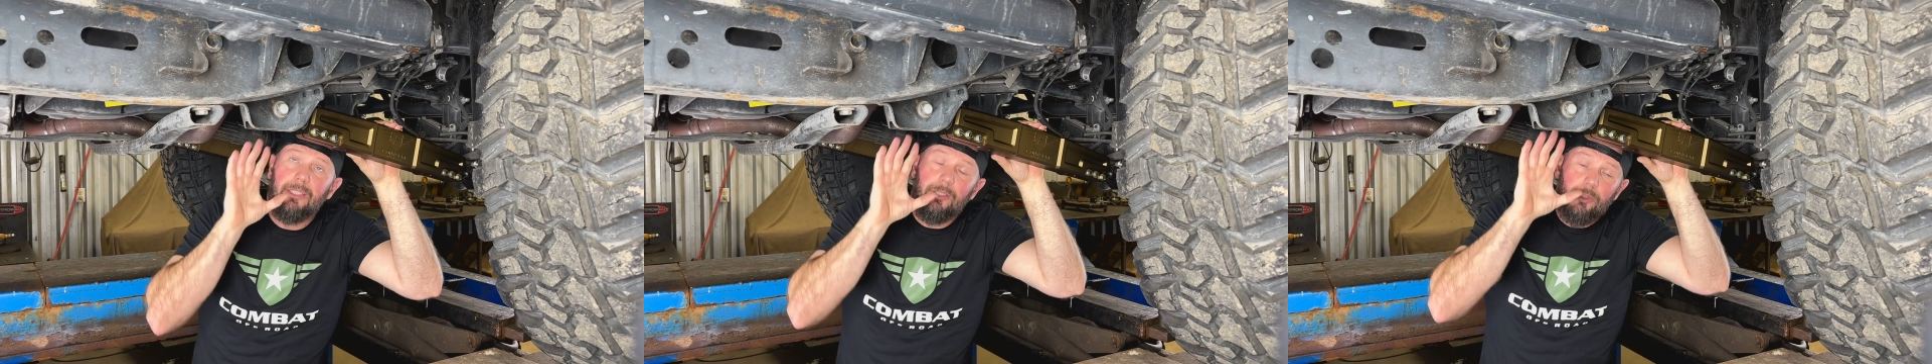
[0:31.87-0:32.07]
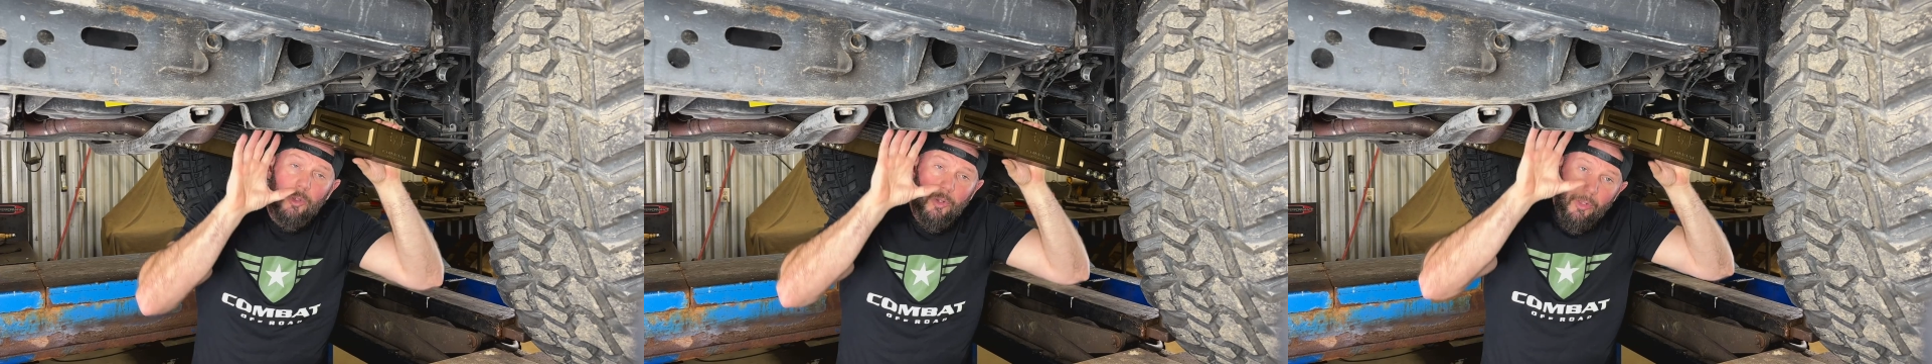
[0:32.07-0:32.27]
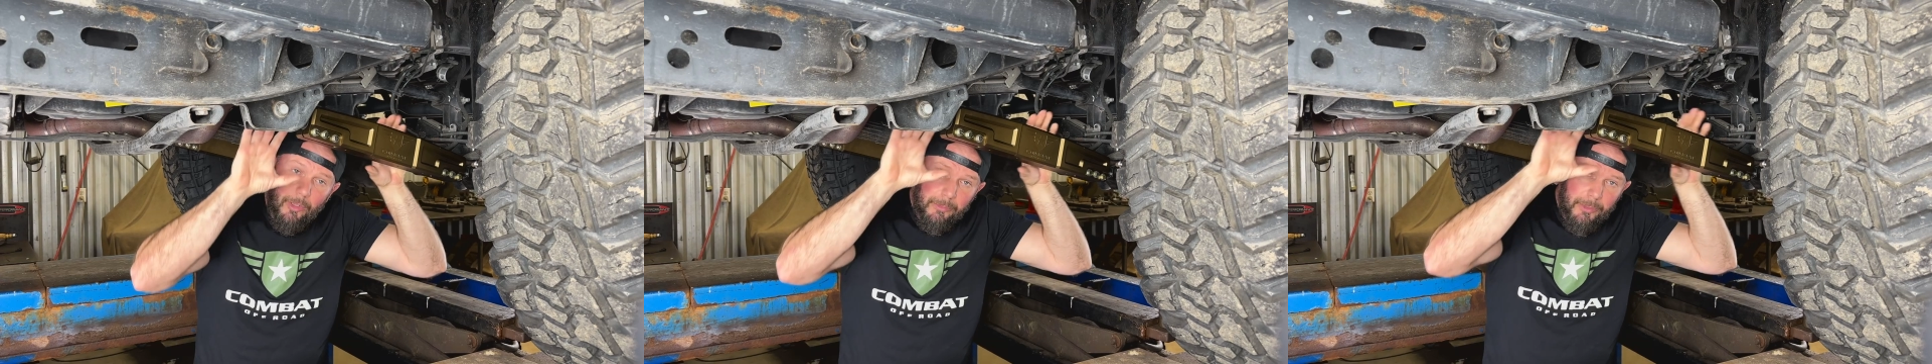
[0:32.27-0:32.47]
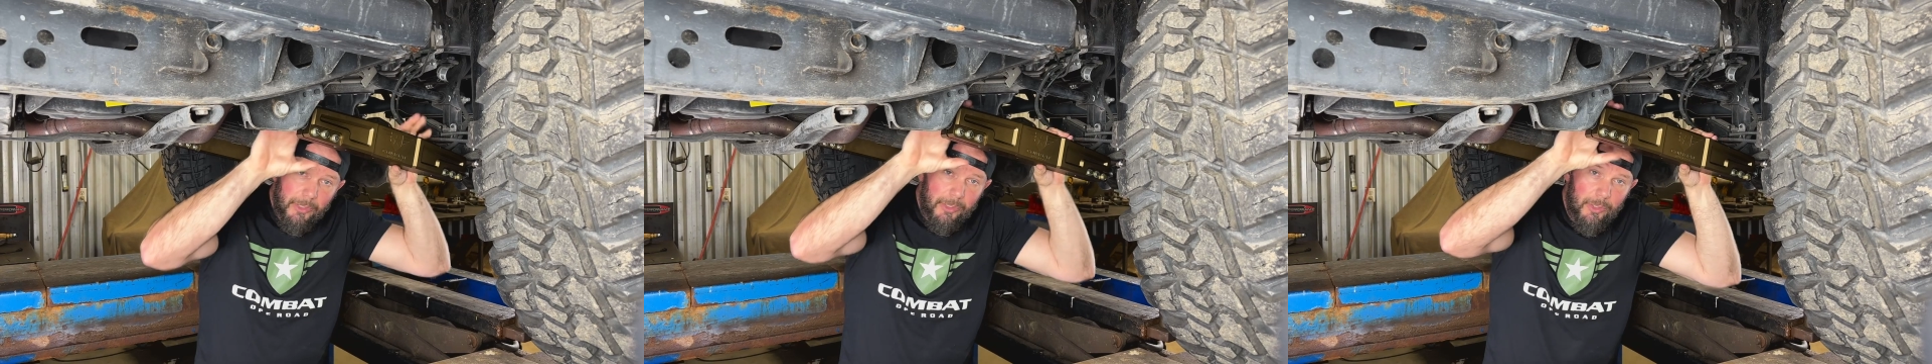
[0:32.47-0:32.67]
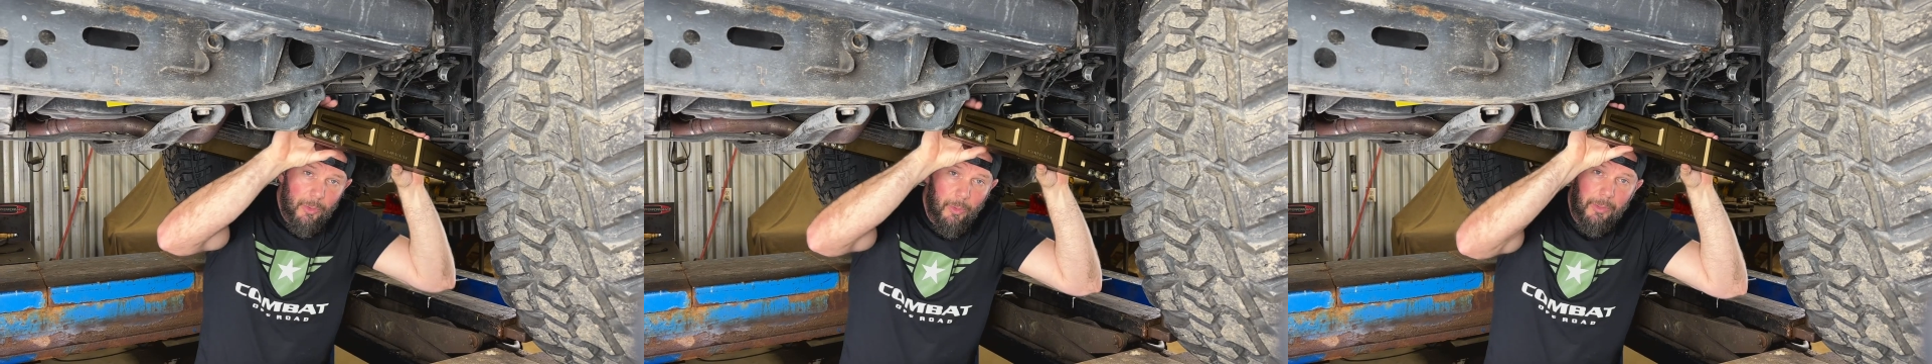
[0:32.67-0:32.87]
control arms are
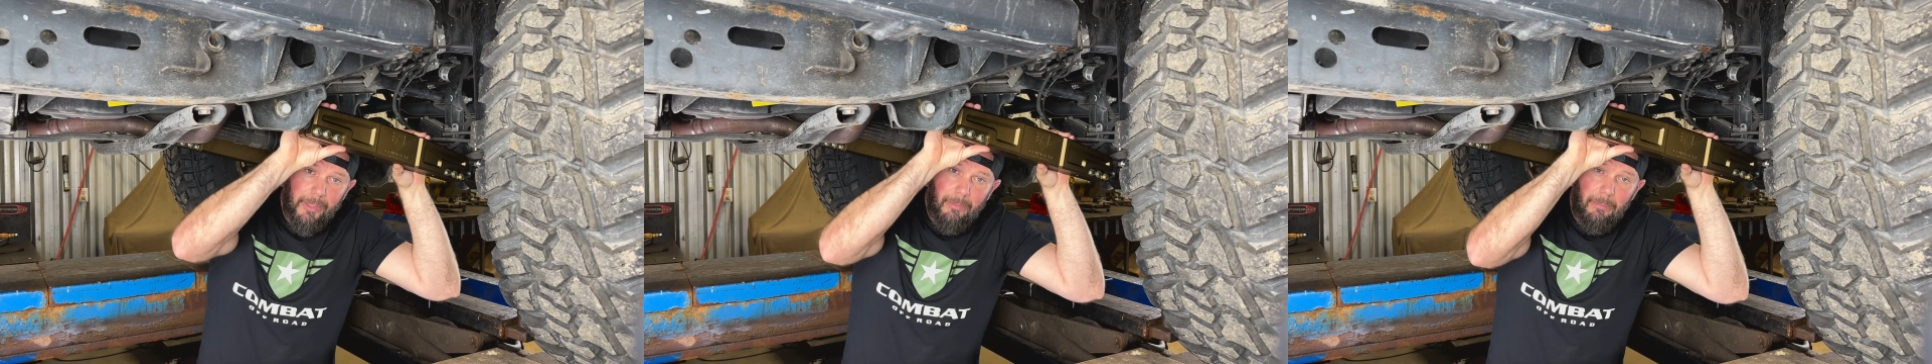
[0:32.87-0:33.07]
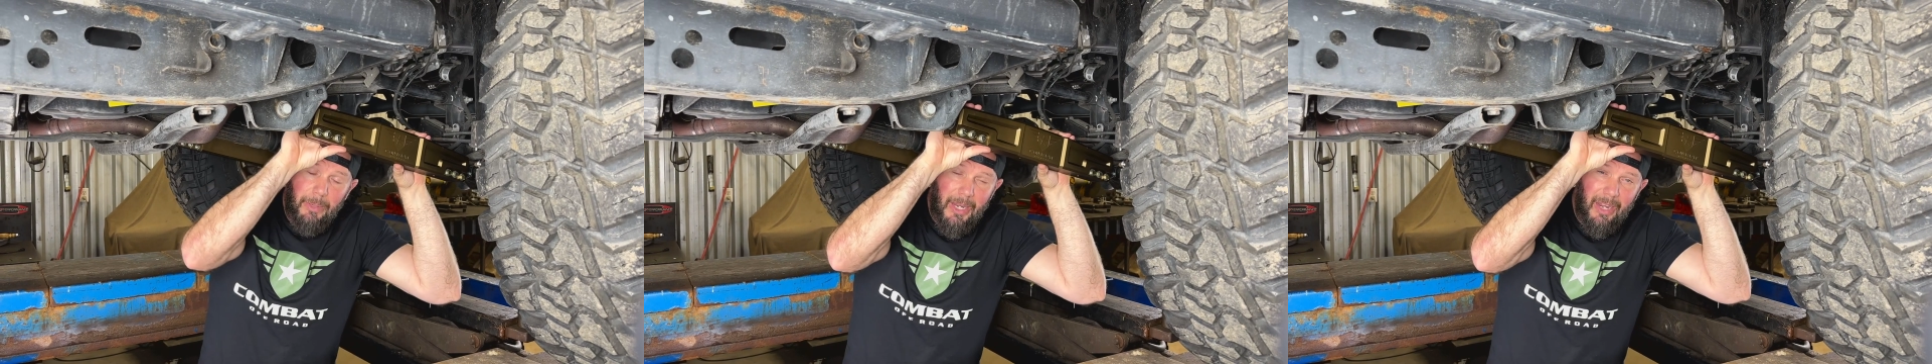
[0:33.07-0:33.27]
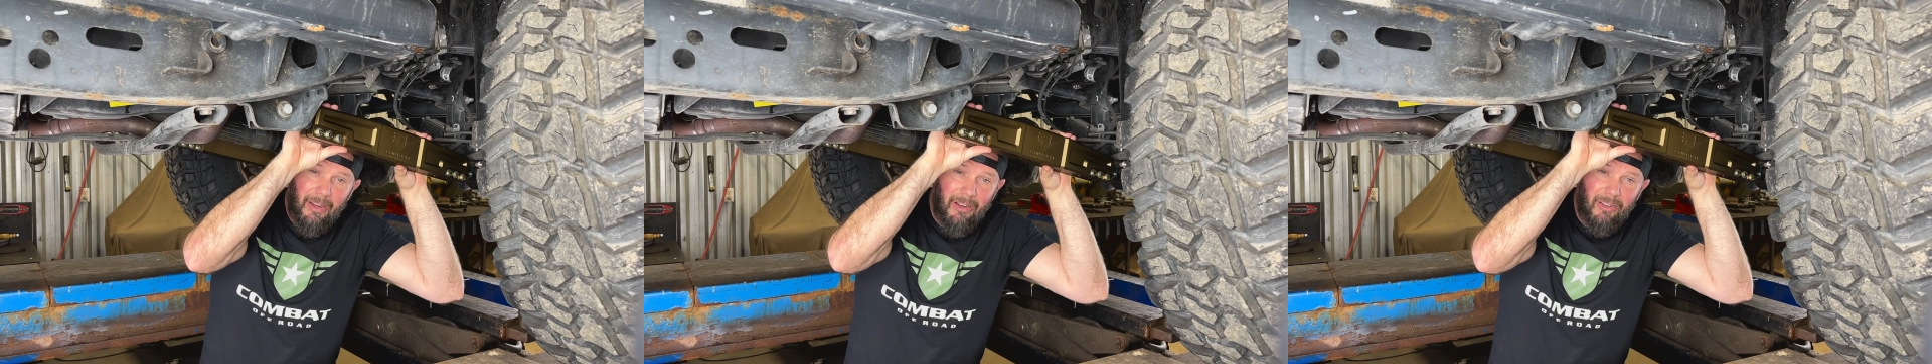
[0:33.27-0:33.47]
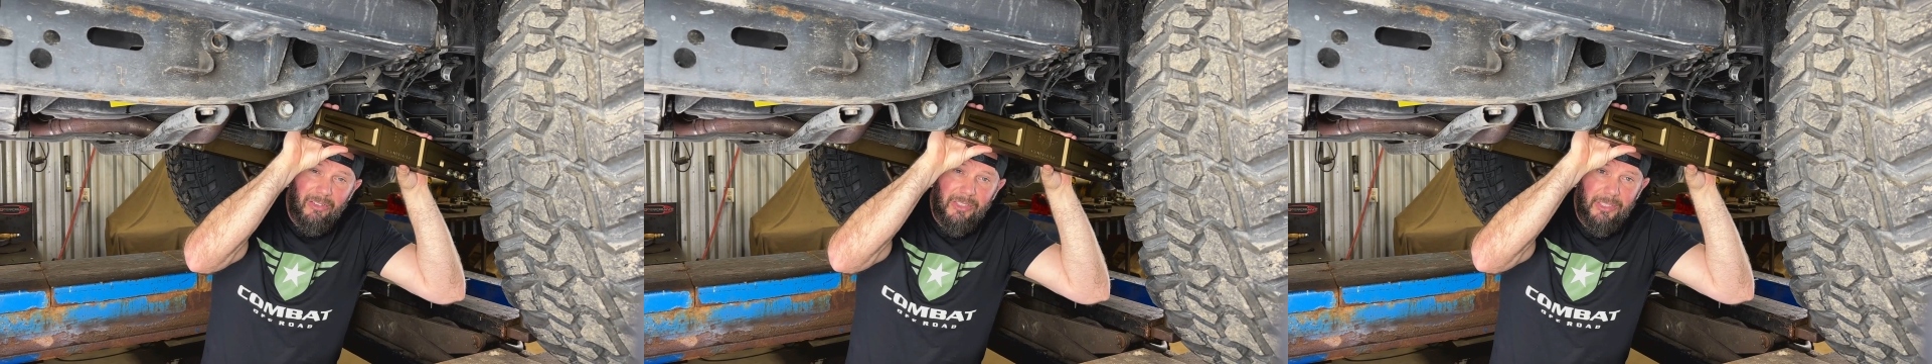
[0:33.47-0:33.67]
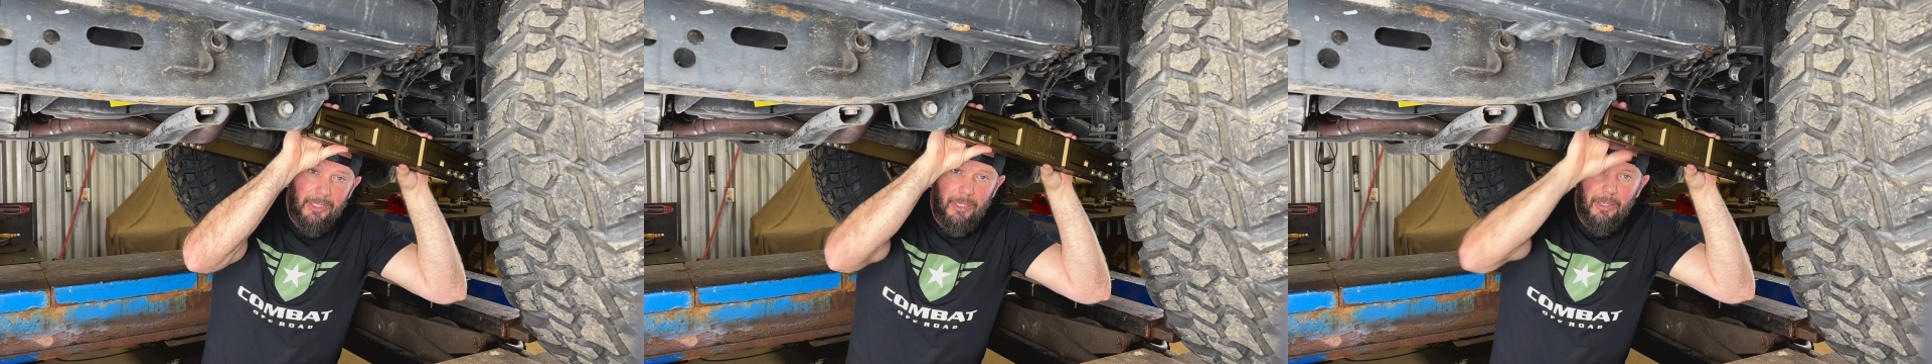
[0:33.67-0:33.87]
sold in pairs.